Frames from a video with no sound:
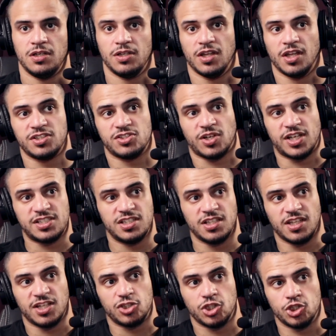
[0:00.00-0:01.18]
There is wrestling,
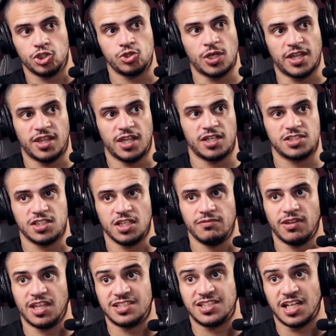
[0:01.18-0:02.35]
there's jiu-jitsu, and there is
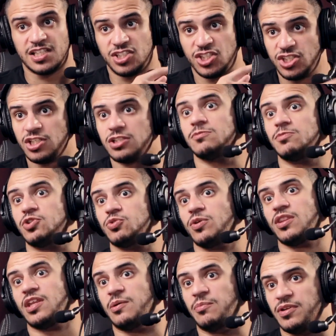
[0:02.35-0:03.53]
even the transitions
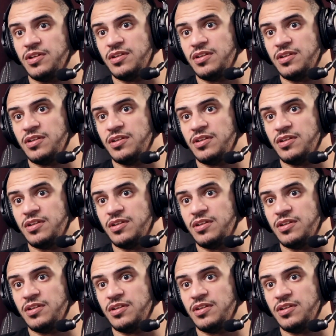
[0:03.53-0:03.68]
between them.